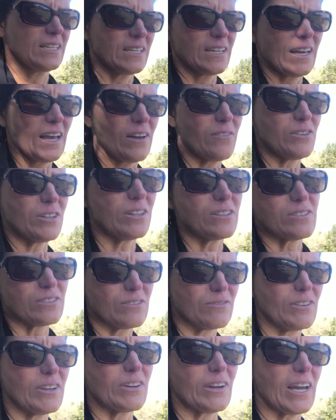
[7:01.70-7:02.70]
having the
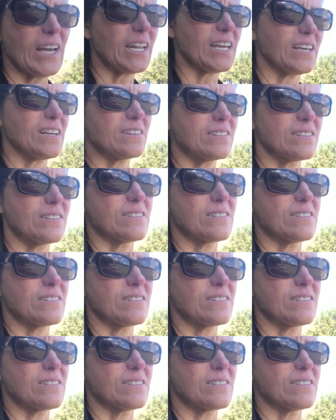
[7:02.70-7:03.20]
severe headaches